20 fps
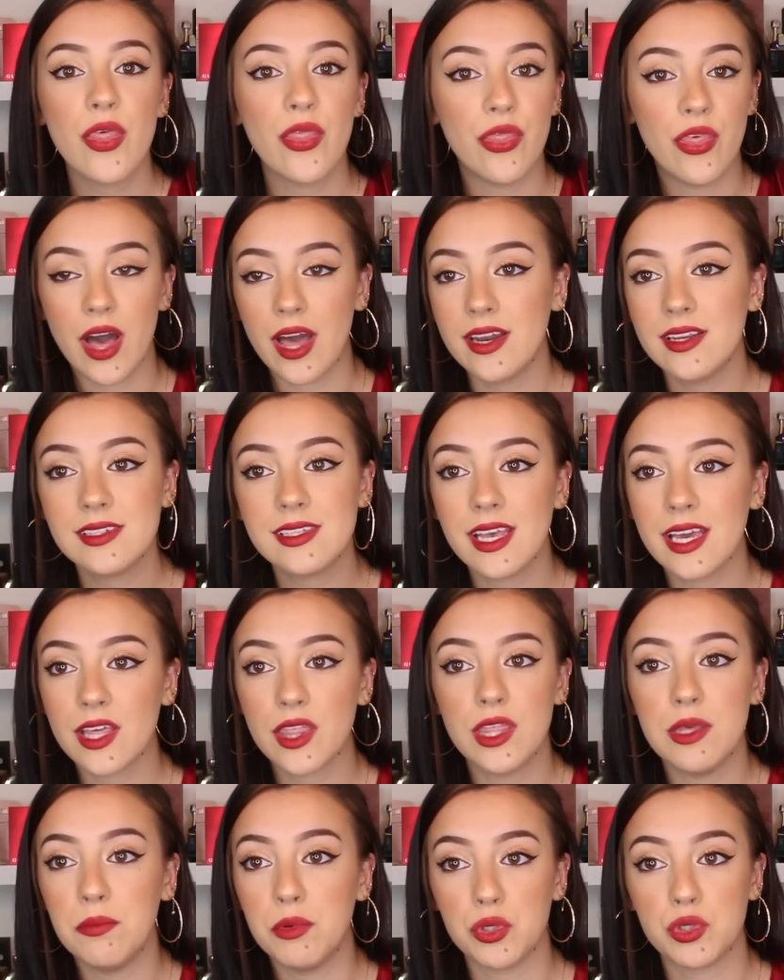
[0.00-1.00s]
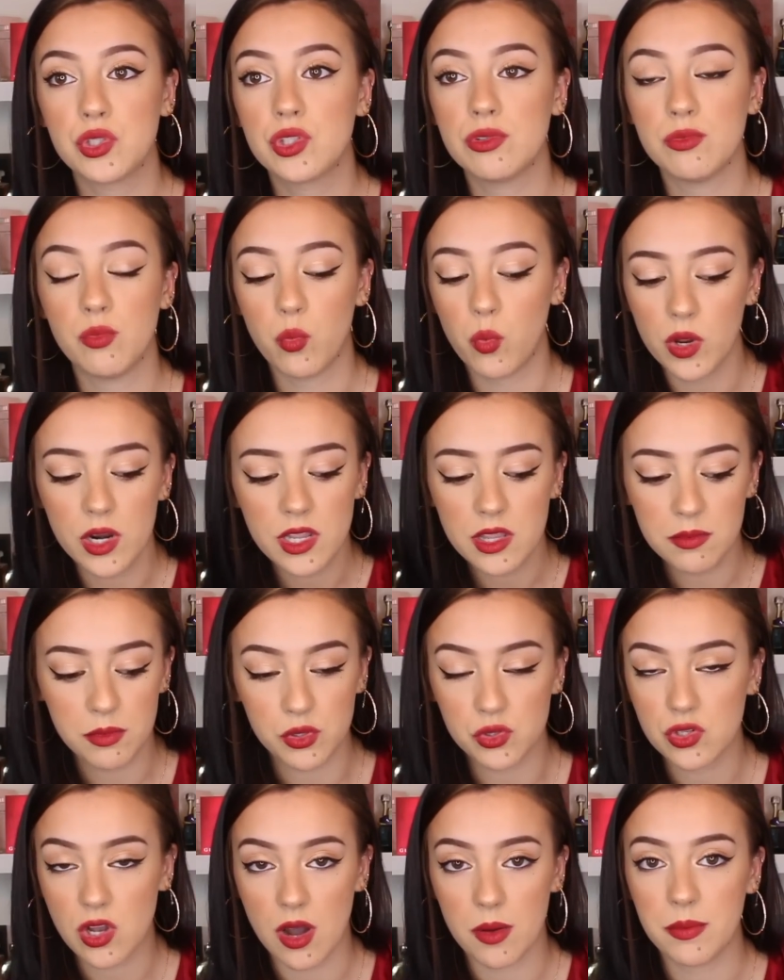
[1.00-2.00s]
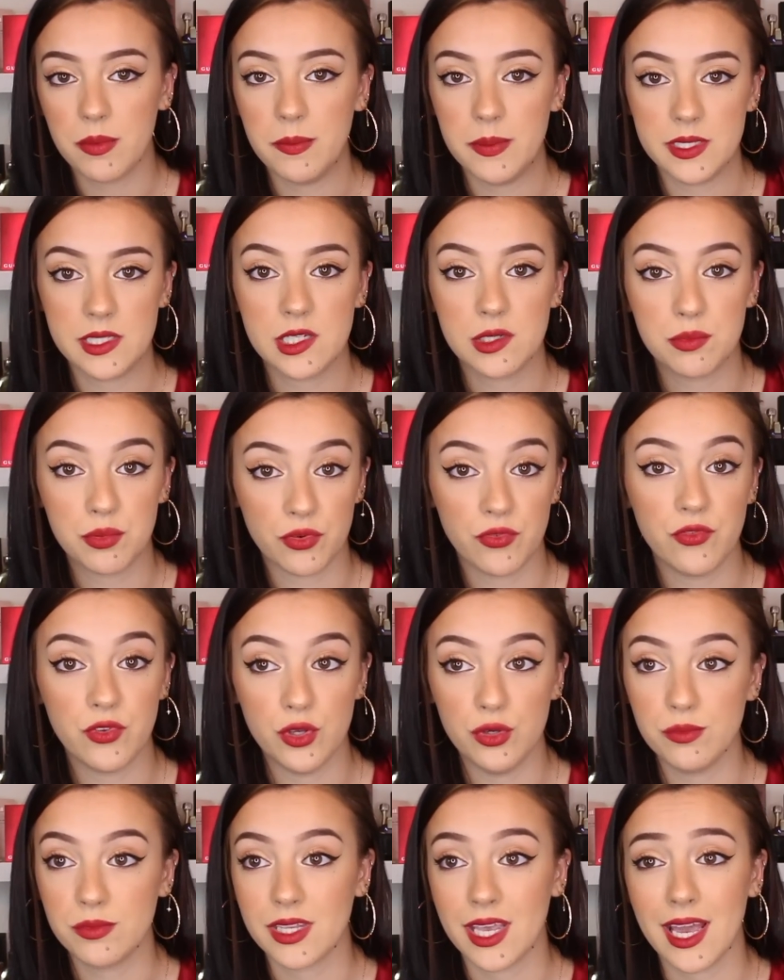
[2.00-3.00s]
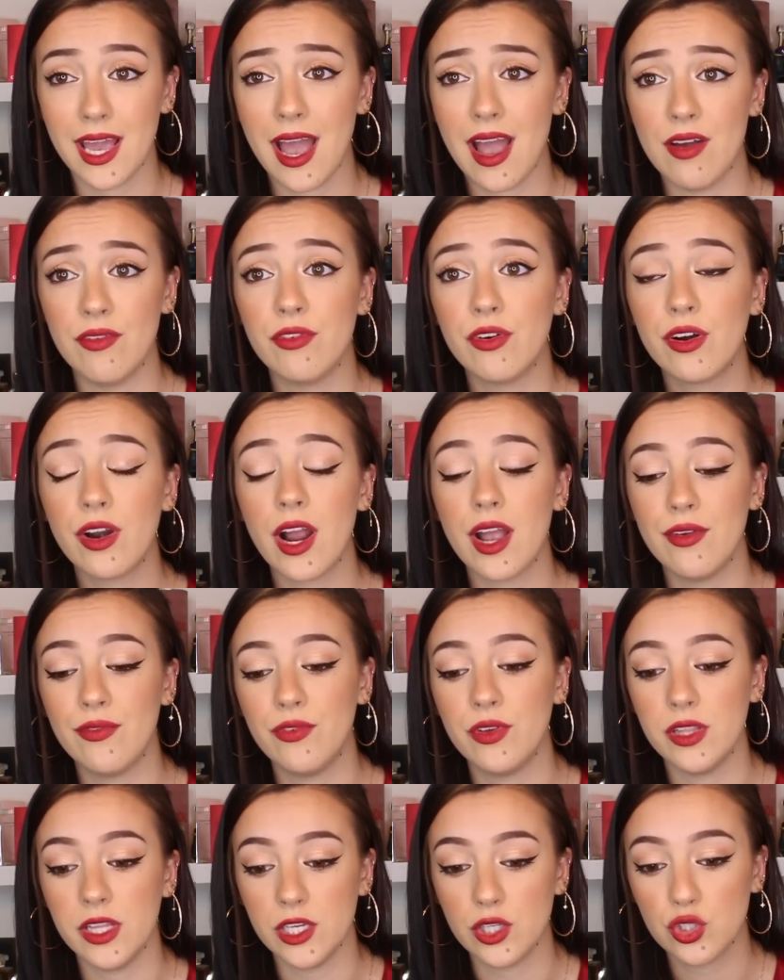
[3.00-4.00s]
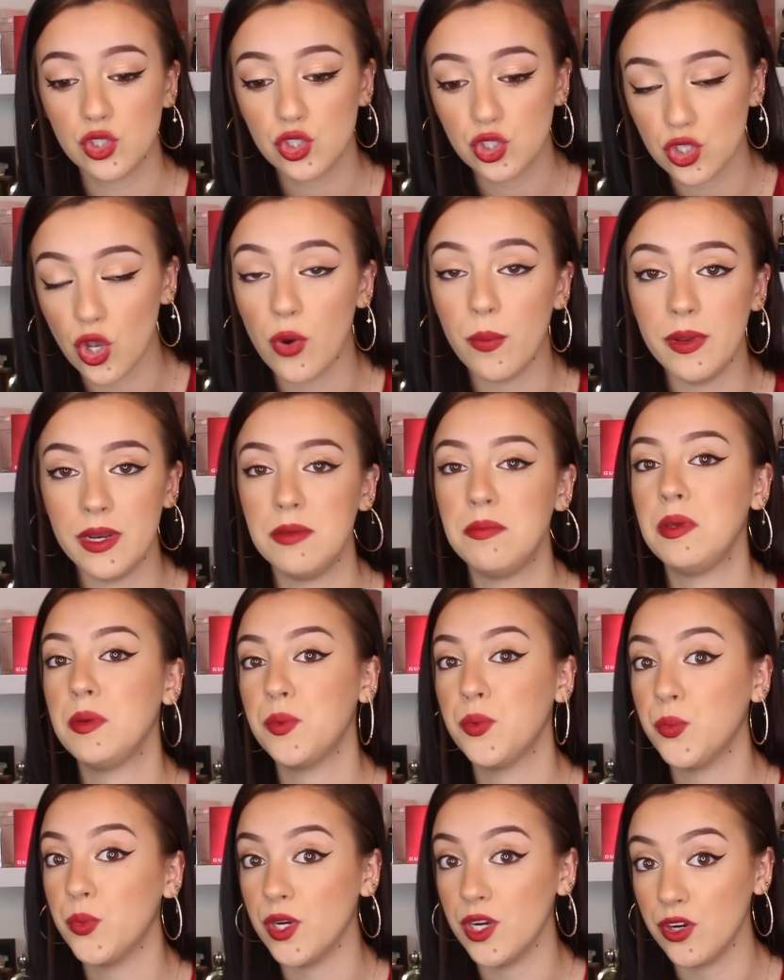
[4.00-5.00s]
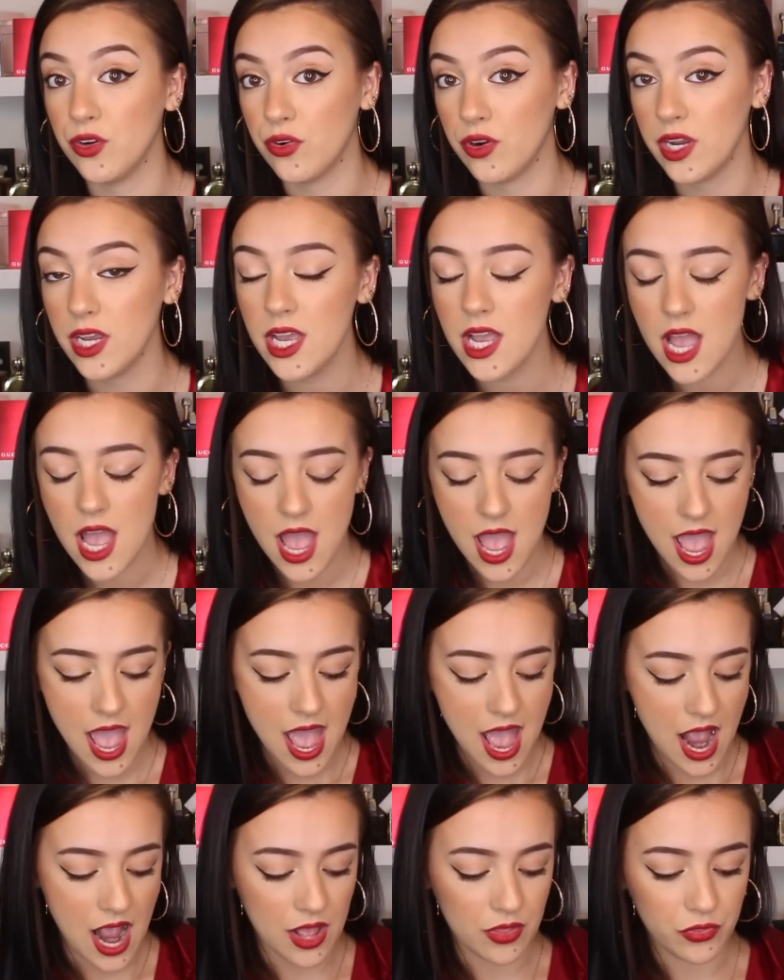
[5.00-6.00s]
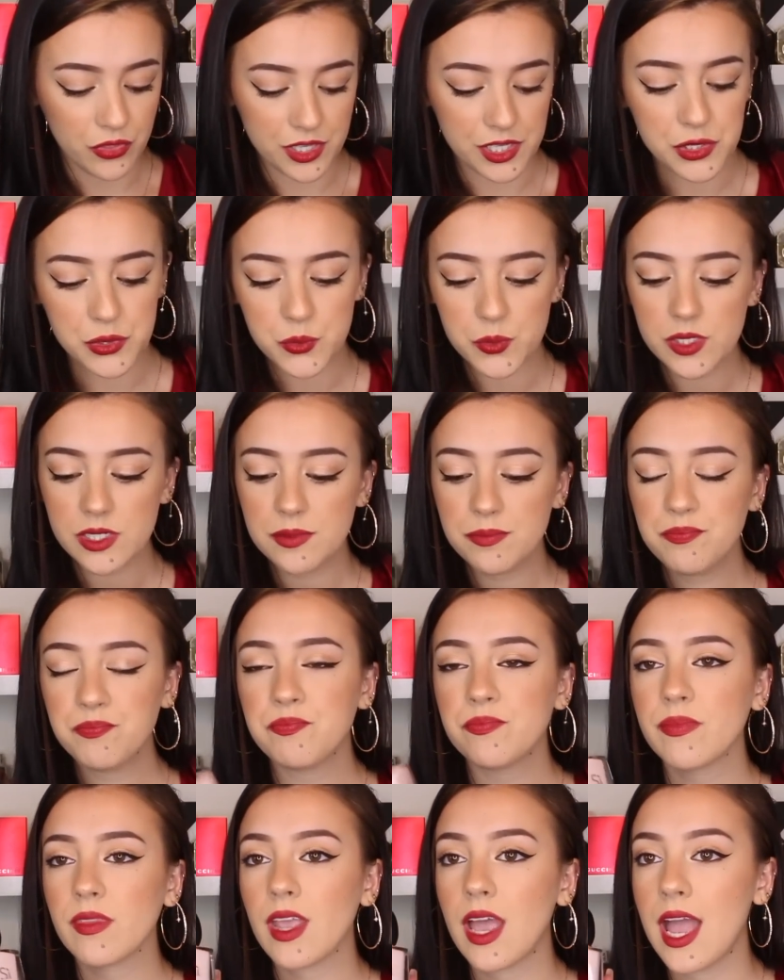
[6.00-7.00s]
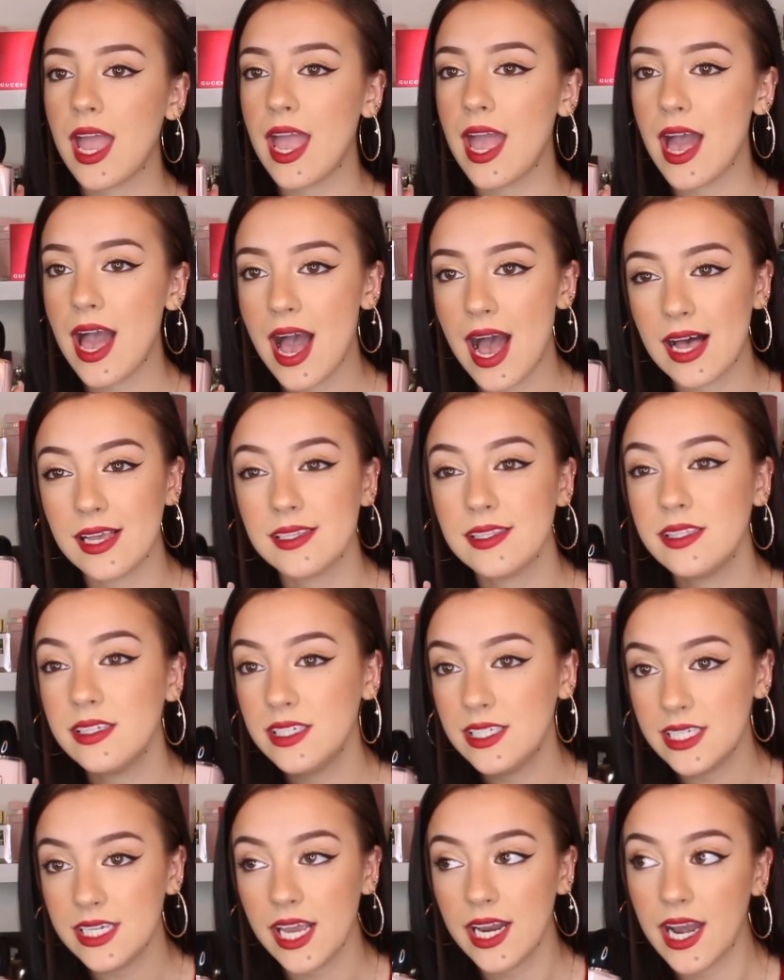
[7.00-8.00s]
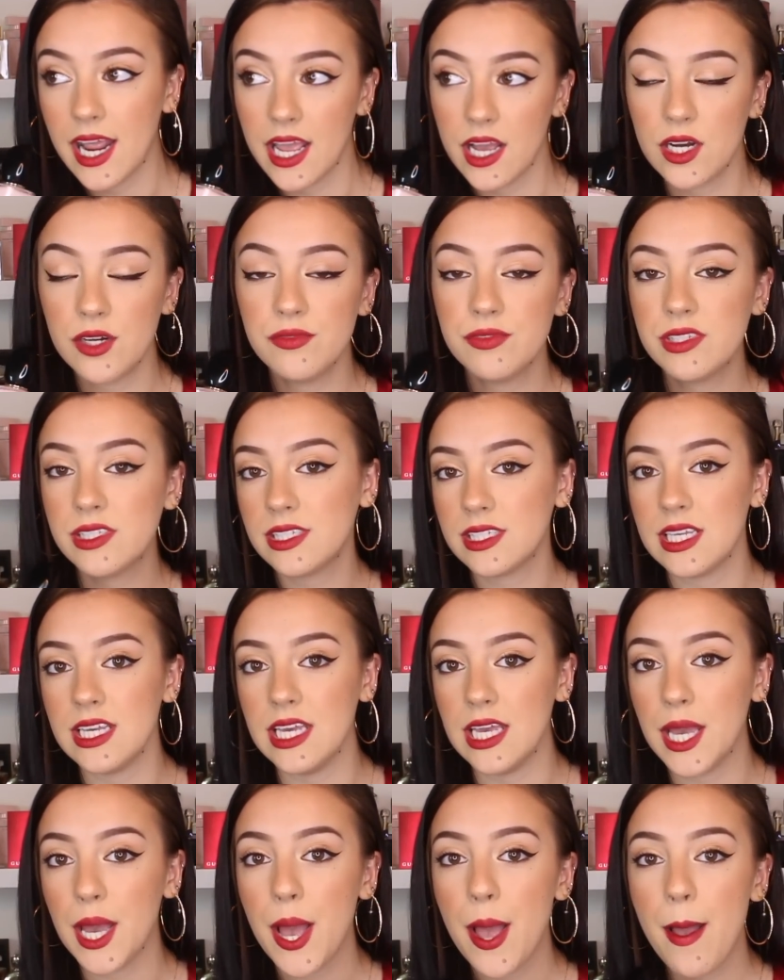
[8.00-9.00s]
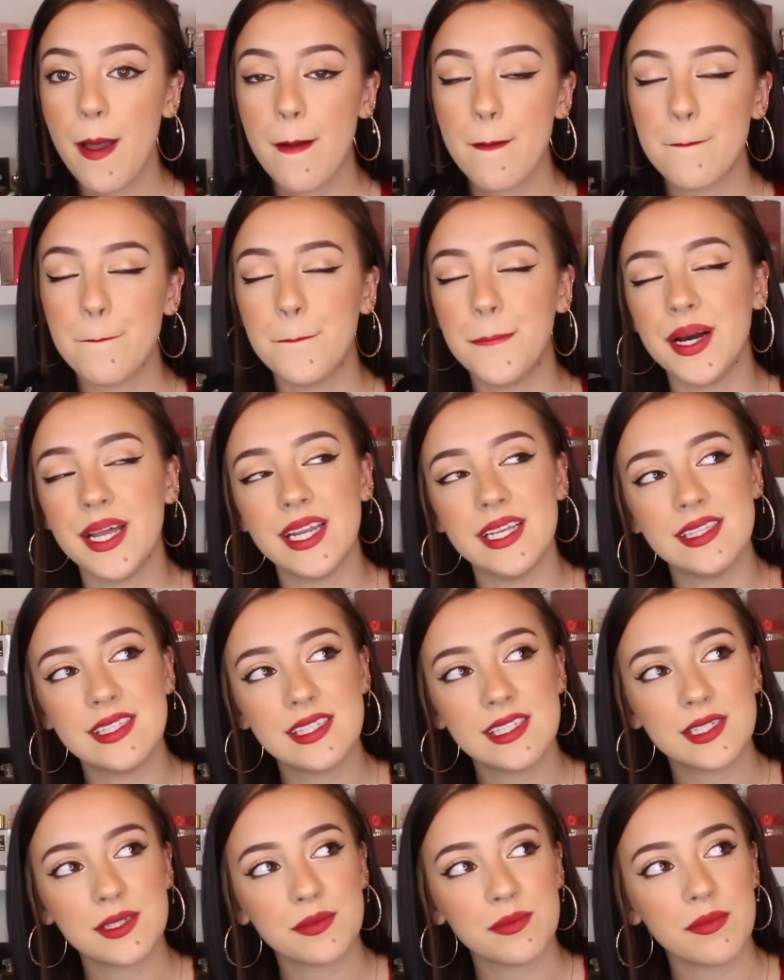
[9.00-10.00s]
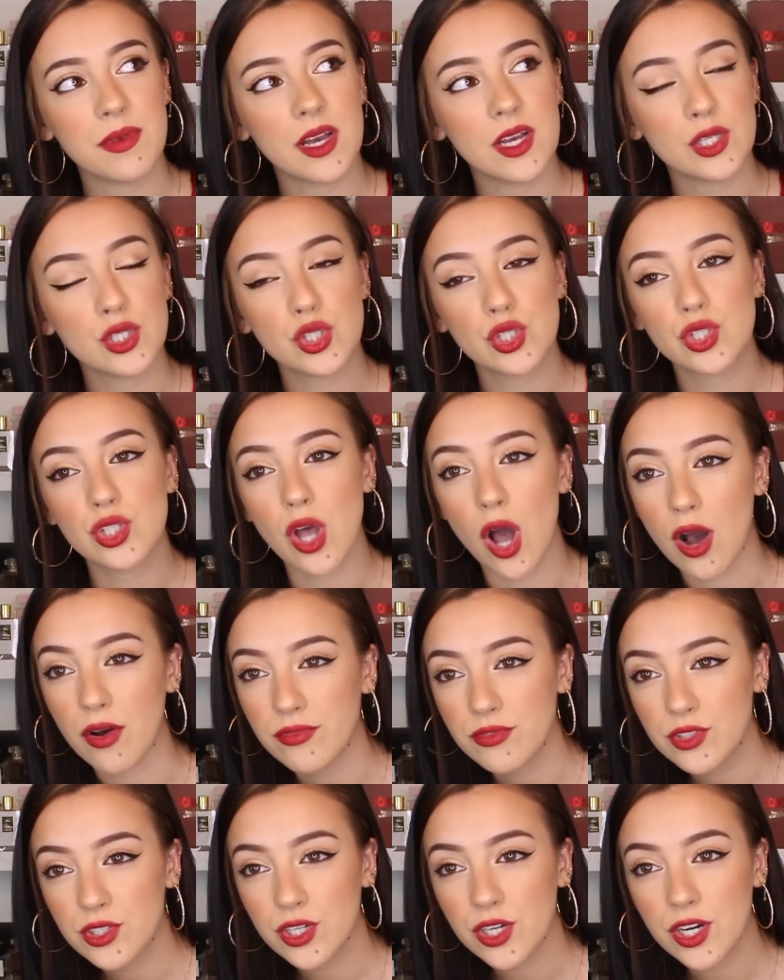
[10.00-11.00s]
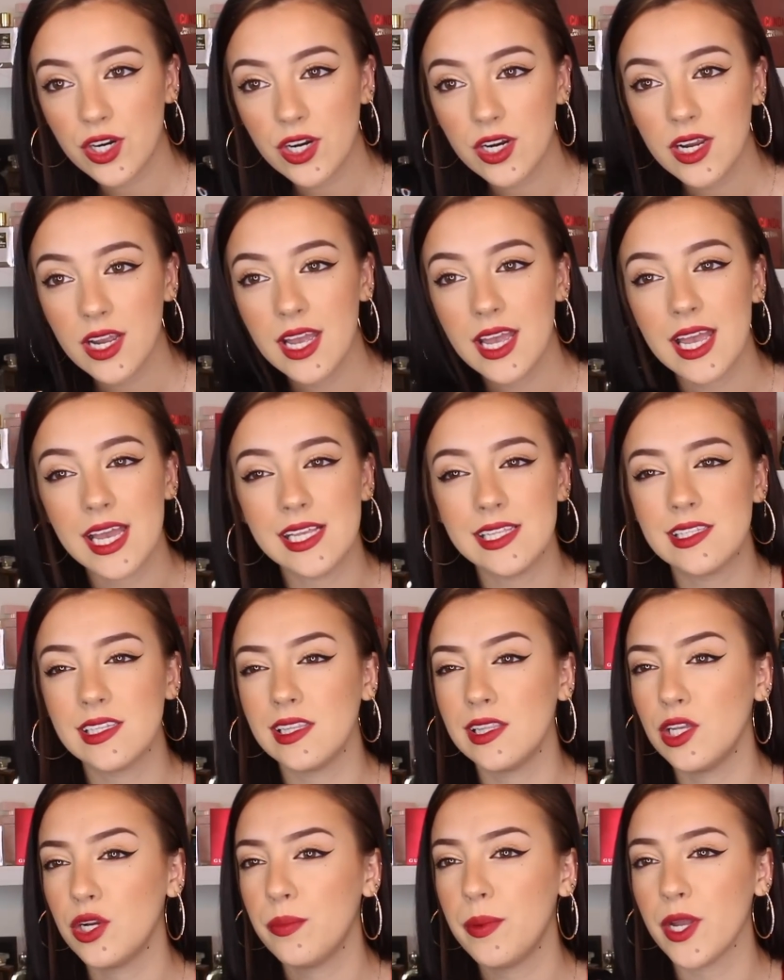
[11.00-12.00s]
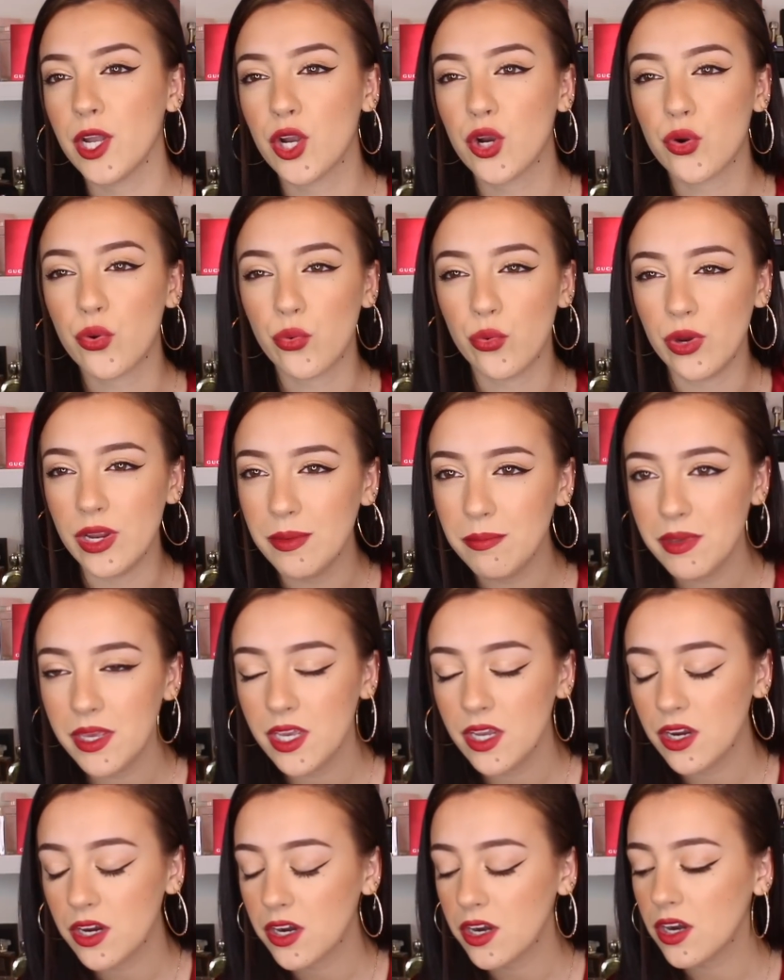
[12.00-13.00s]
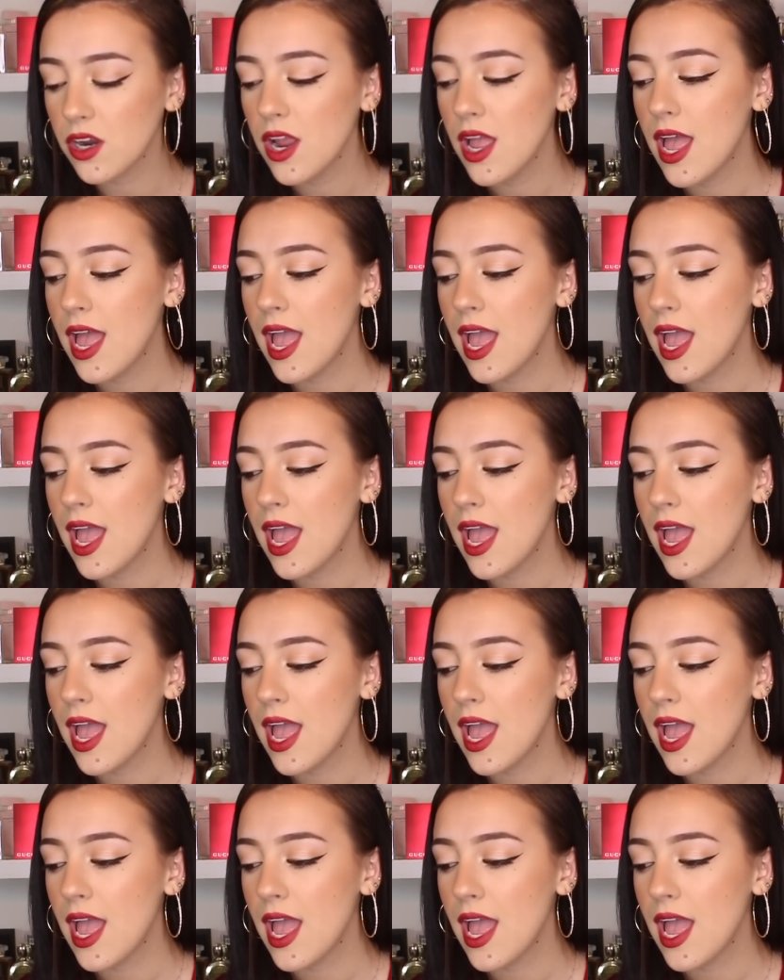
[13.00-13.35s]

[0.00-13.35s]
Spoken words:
that is like one of the most complimented perfumes like ever. I feel like so many people would agree. And this one, it has the DNA of C, but it's softer, it's a little bit creamier,